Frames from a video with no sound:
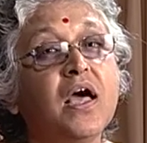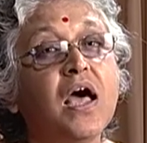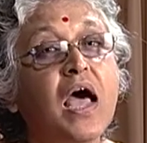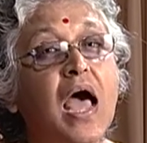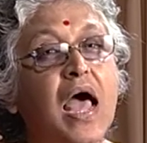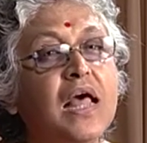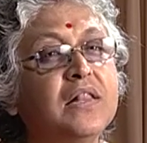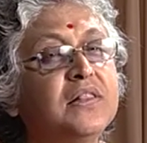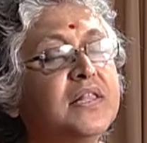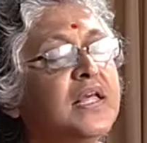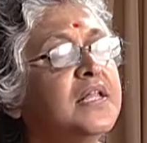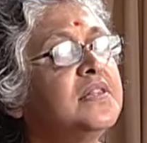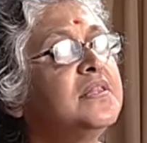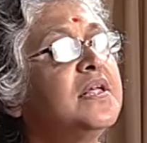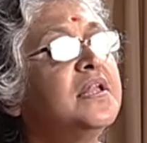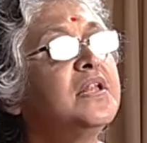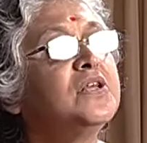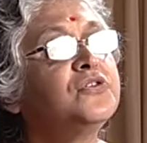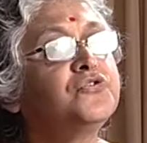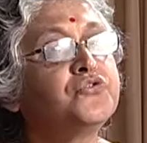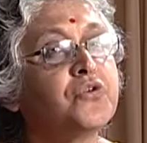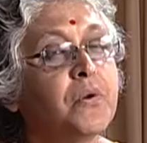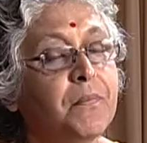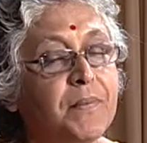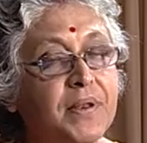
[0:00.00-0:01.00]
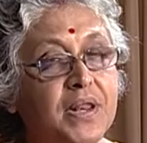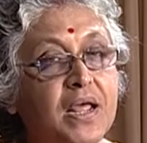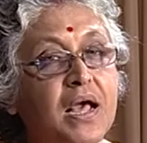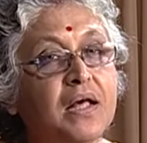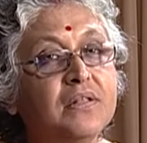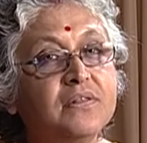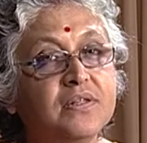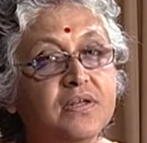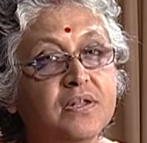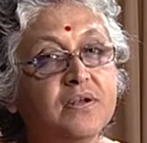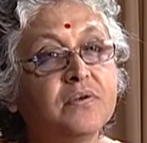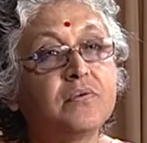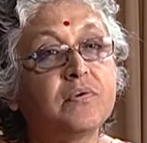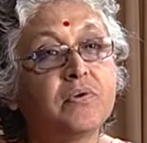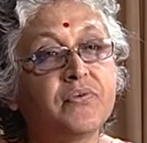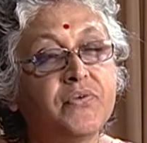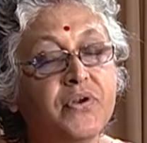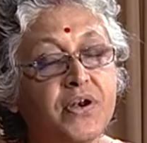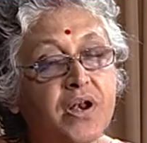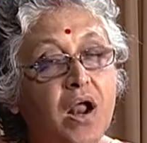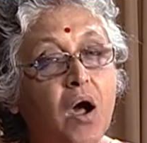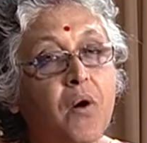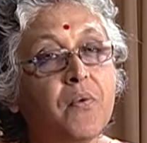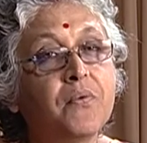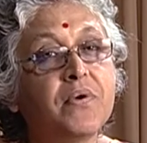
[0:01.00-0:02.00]
and there, there are so many other
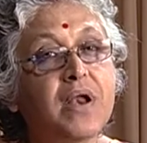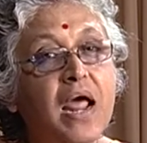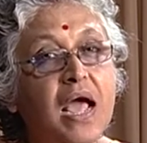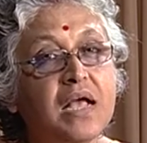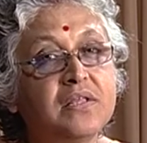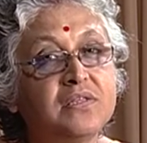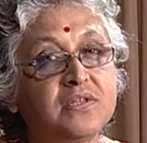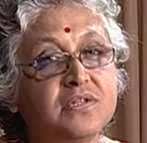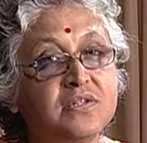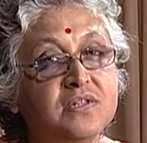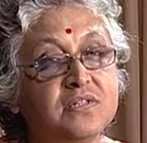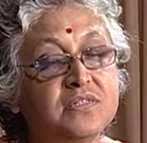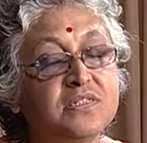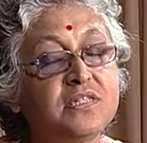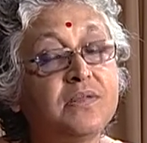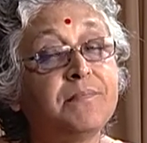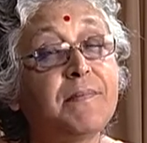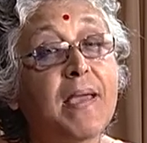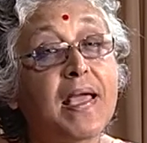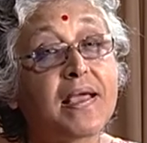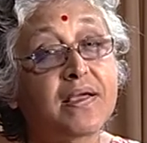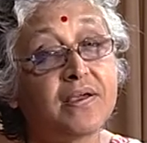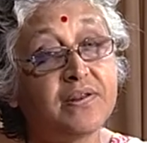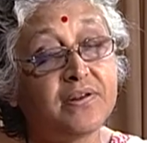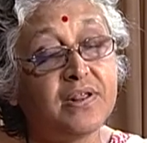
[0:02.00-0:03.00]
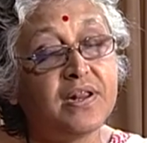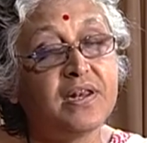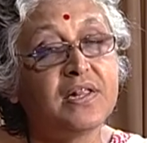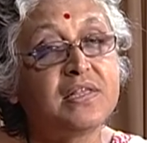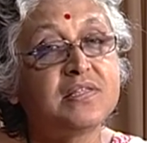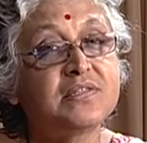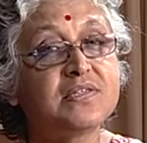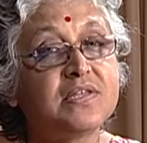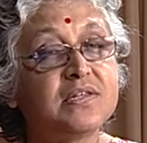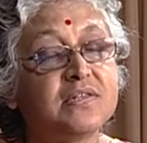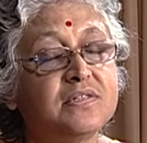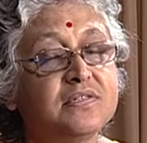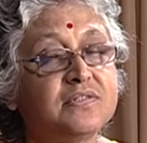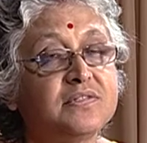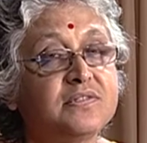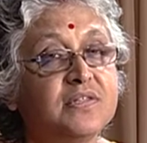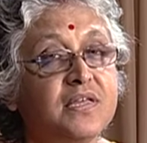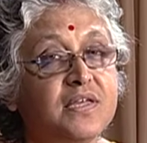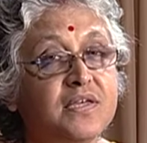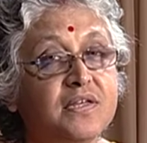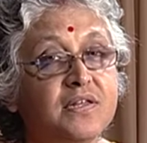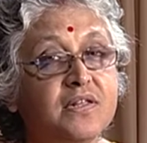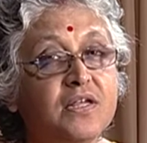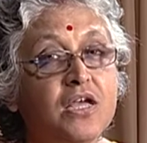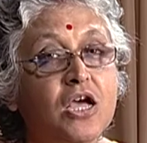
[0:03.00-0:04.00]
renowned McCann Erickson is
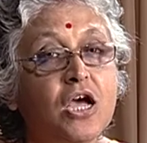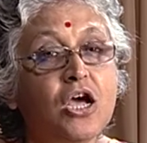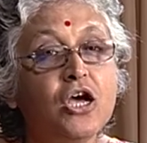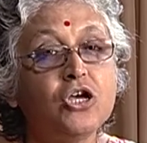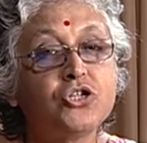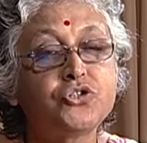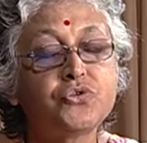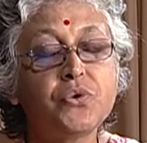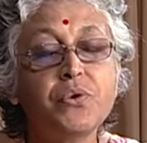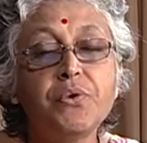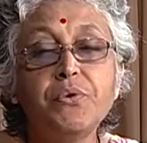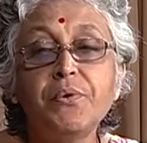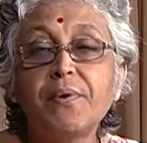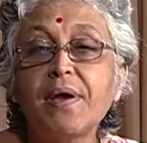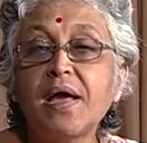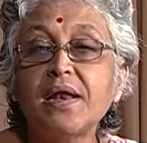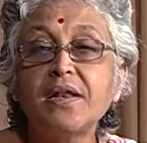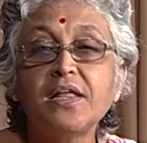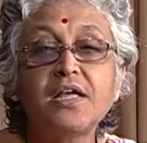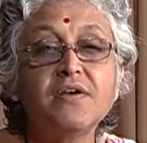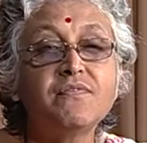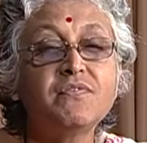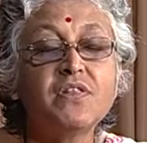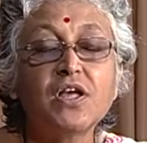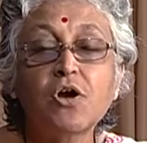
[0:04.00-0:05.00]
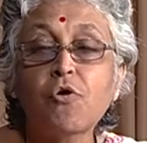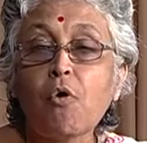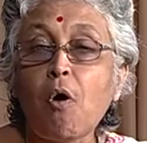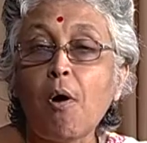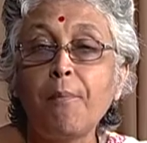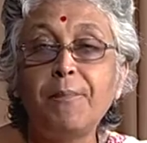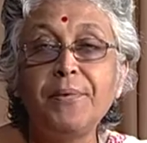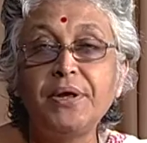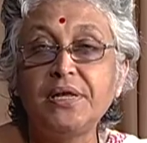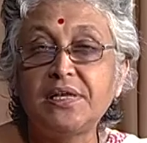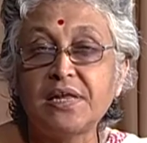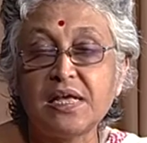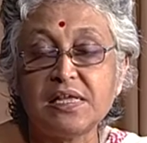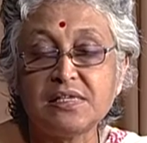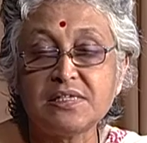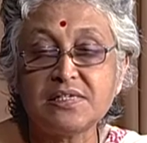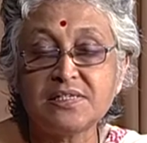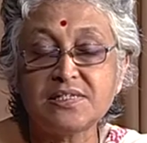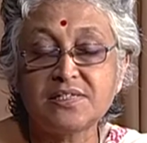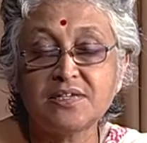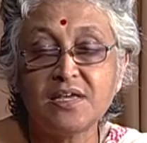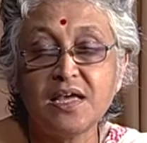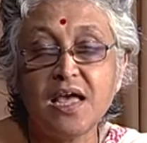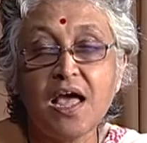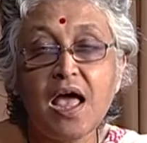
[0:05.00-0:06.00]
there. So, you can give the copy
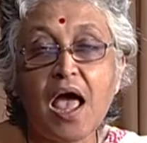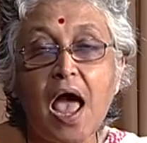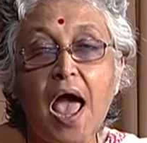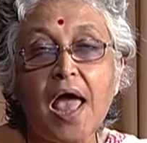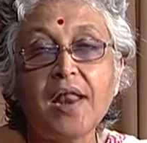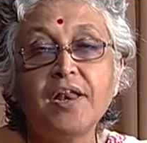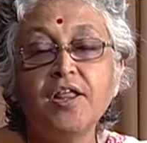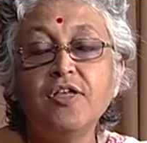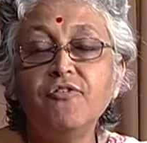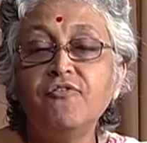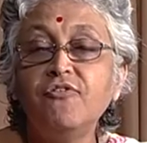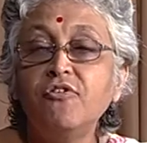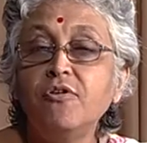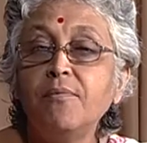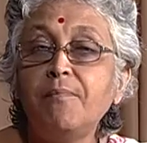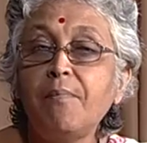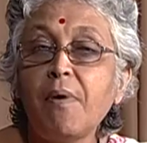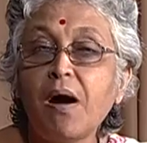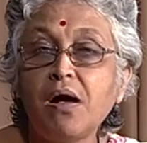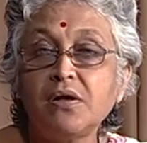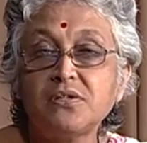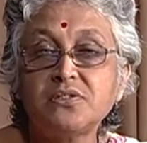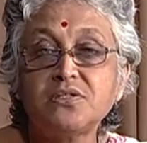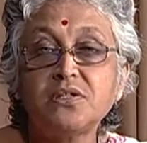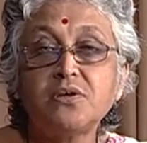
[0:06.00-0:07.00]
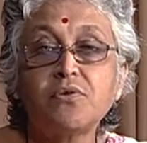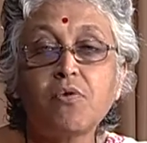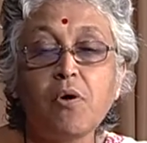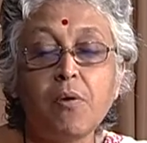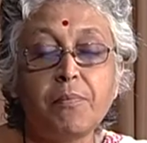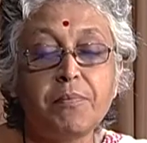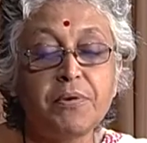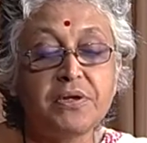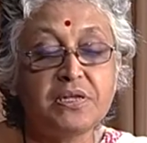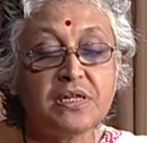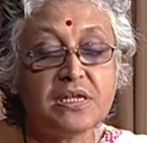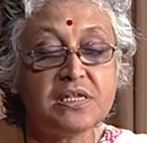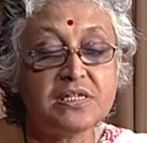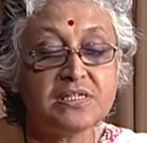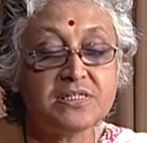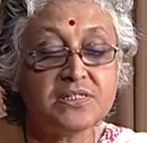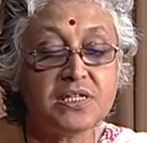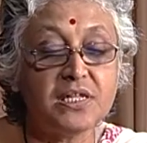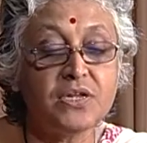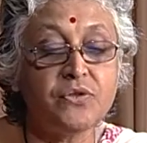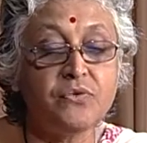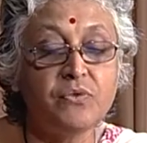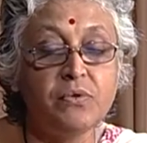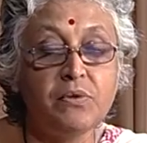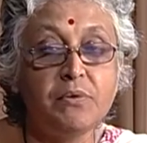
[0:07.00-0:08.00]
test and if you pass the copy test,
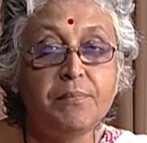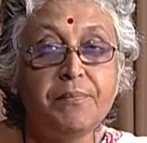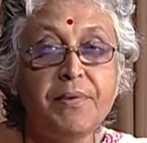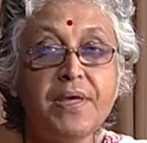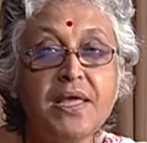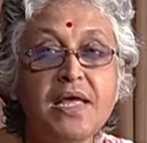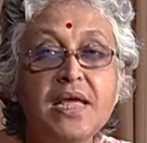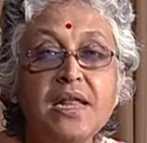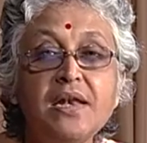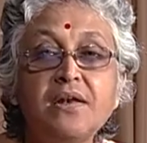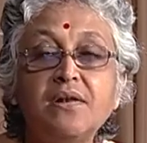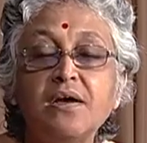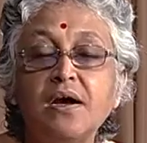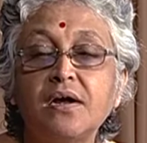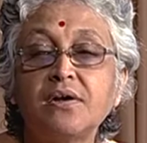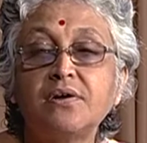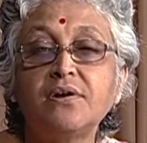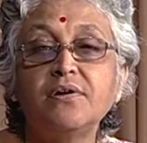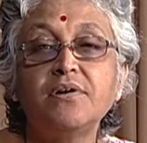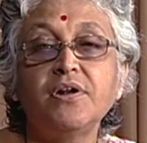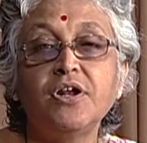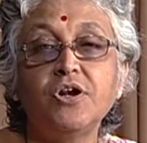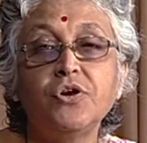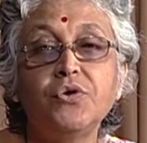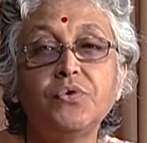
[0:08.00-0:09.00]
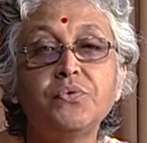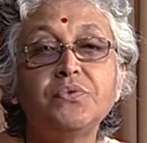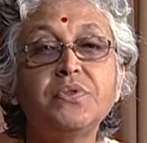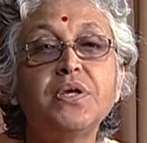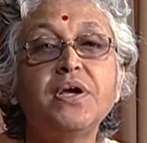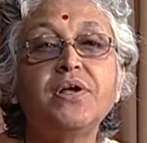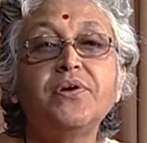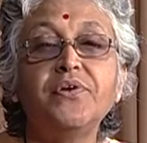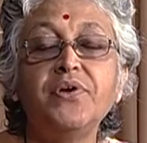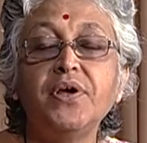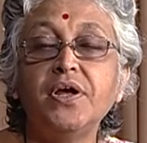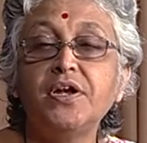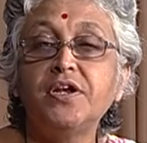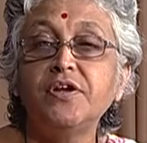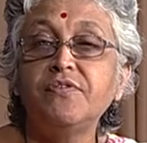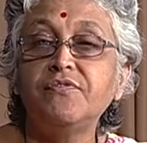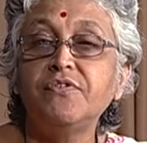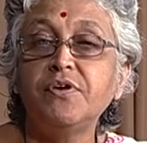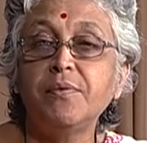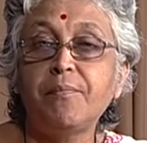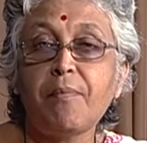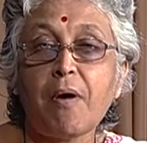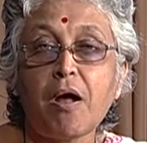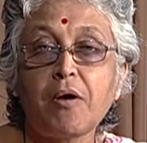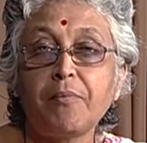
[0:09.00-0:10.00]
then you will be inducted into the creative
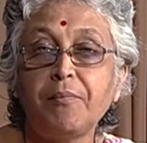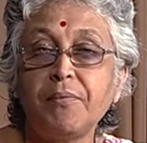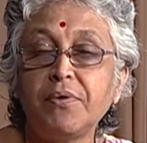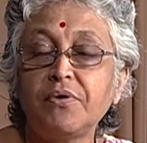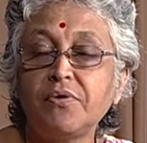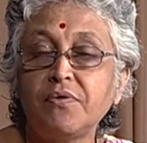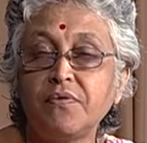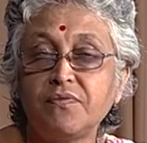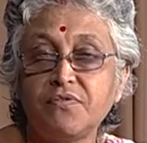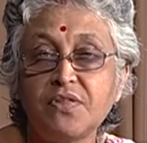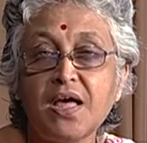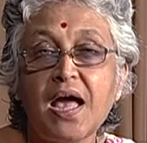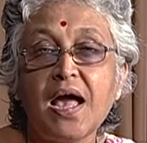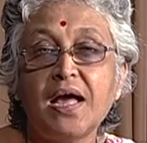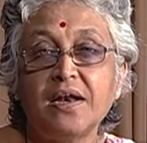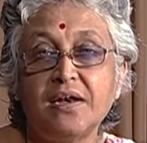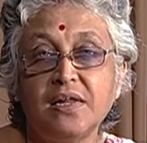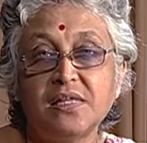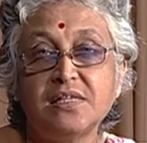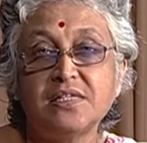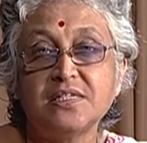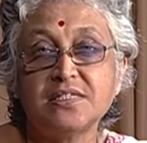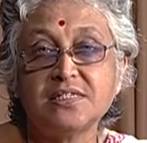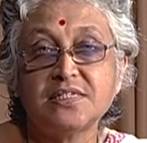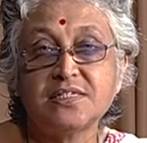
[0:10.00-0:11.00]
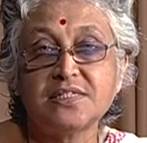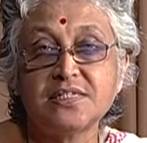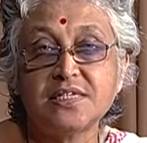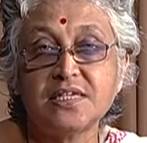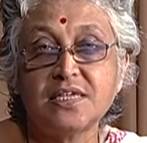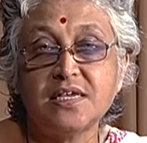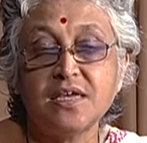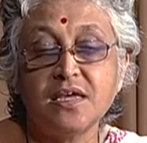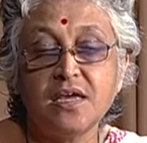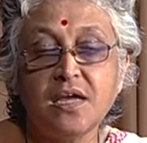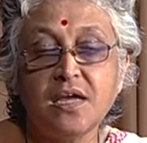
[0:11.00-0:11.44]
department of the ad agency.